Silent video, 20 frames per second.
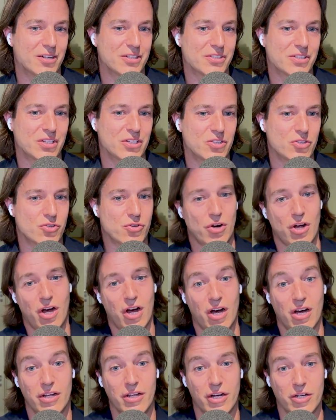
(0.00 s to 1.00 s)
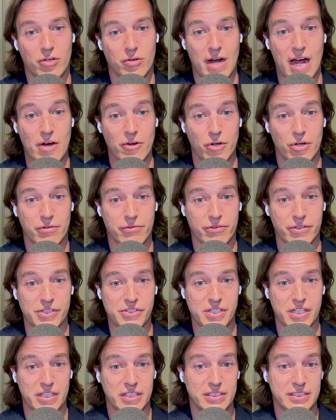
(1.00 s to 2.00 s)
It's going to draw a crowd over,
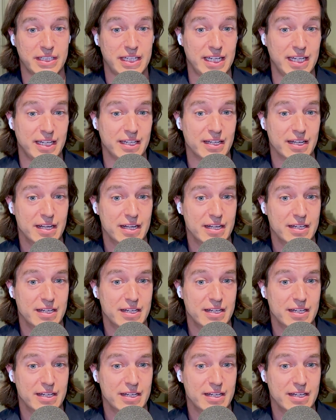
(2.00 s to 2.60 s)
it's going to lead